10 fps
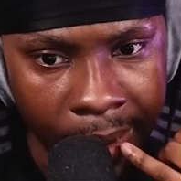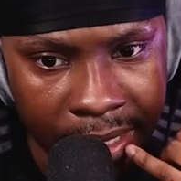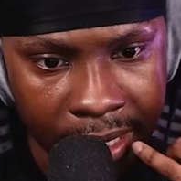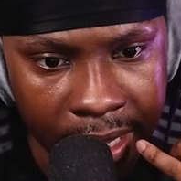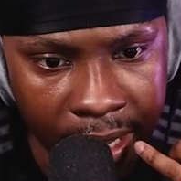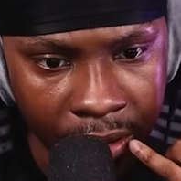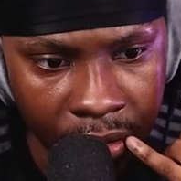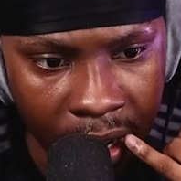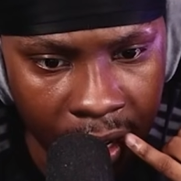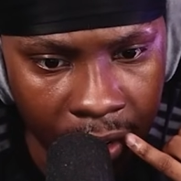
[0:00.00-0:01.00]
guessing it killed,
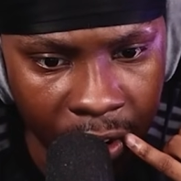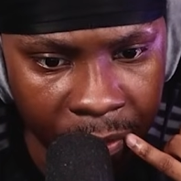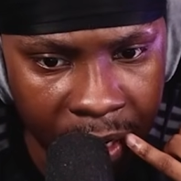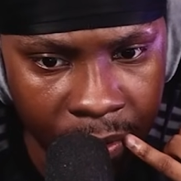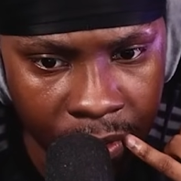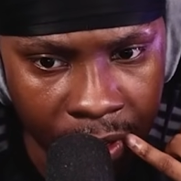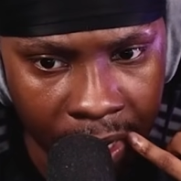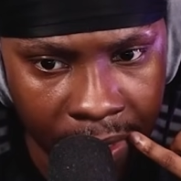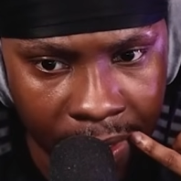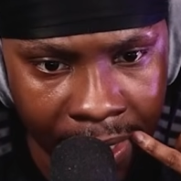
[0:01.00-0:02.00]
like, a lot of people,
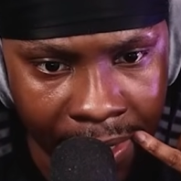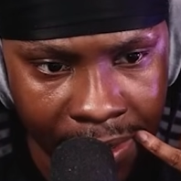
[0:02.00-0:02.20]
right? Like,